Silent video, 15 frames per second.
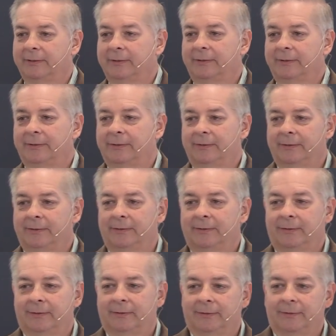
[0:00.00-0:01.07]

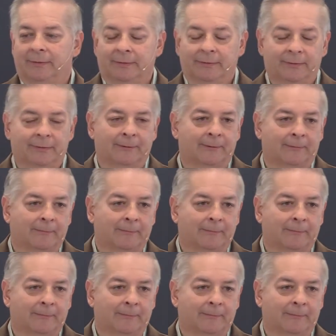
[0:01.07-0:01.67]
(no one is talking)